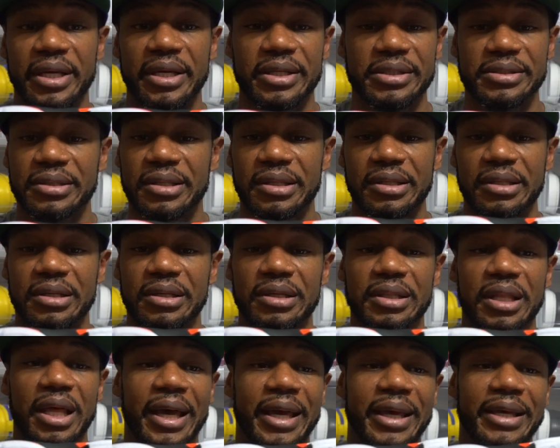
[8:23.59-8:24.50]
it's gonna
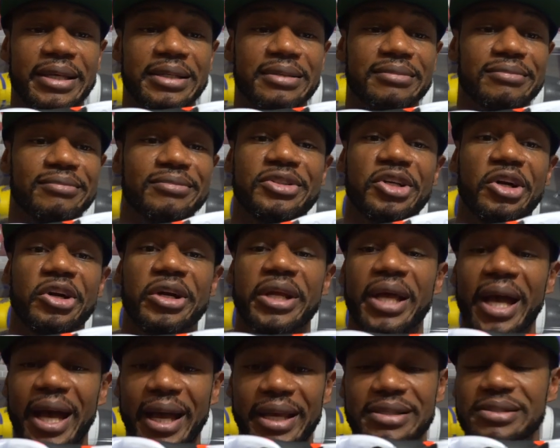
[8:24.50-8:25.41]
look like
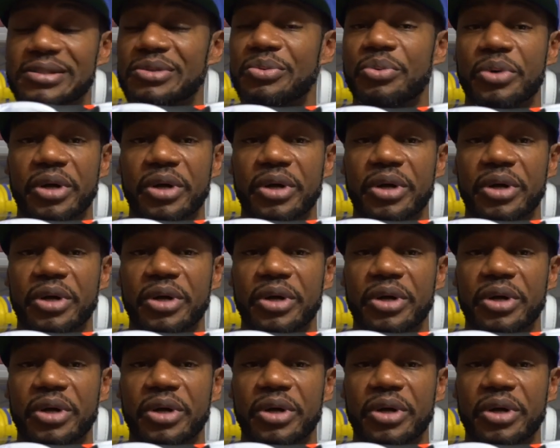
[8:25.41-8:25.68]
dirty ice,